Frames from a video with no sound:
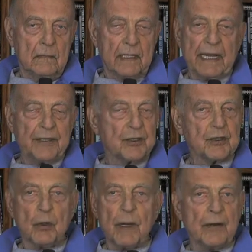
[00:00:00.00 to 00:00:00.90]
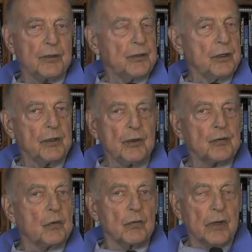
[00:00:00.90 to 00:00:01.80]
You can't just go out and do your
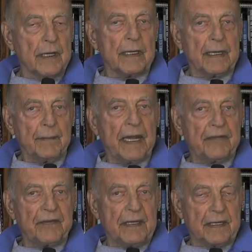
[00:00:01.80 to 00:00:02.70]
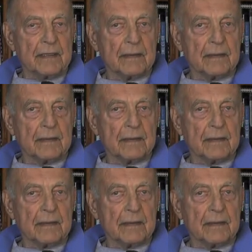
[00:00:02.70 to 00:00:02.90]
usual run in bare feet.